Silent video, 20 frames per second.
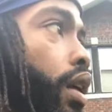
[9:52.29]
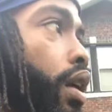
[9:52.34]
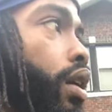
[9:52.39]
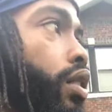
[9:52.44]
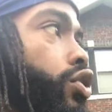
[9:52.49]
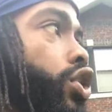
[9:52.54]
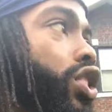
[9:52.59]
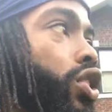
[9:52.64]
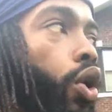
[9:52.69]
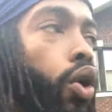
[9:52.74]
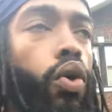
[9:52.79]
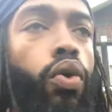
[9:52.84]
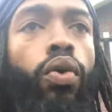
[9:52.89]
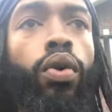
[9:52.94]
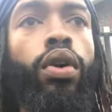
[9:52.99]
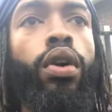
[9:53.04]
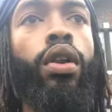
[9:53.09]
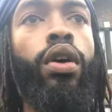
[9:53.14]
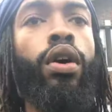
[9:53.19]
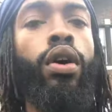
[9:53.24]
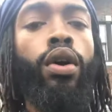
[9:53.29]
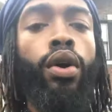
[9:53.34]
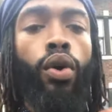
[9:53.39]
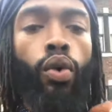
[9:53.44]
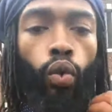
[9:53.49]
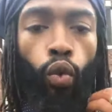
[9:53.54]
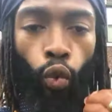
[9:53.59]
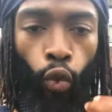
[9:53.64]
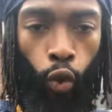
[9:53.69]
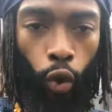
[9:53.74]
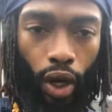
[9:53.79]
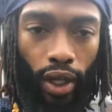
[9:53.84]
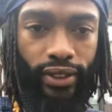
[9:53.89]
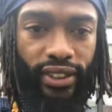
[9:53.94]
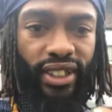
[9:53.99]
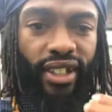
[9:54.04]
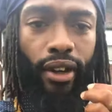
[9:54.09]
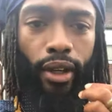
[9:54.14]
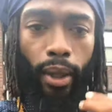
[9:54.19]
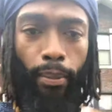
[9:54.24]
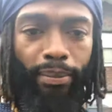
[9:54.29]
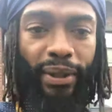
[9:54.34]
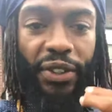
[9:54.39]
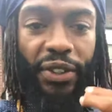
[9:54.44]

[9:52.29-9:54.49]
So what's going to be